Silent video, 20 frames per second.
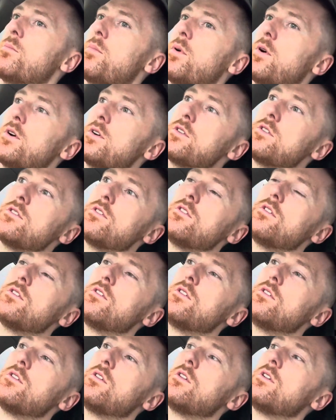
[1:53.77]

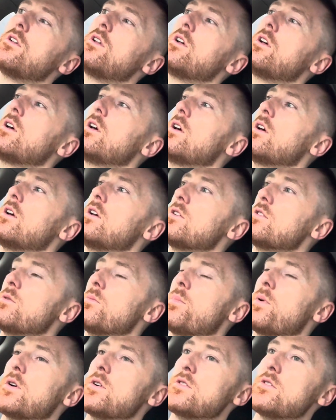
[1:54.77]
personal some
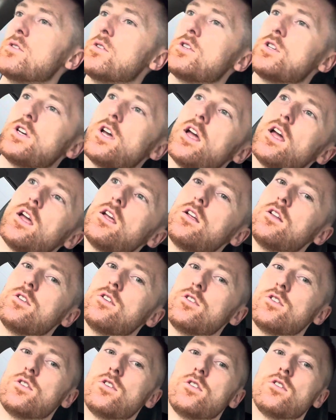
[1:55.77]
personal
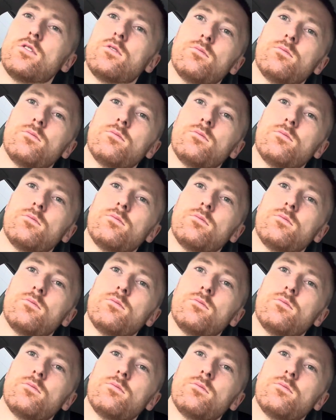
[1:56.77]
change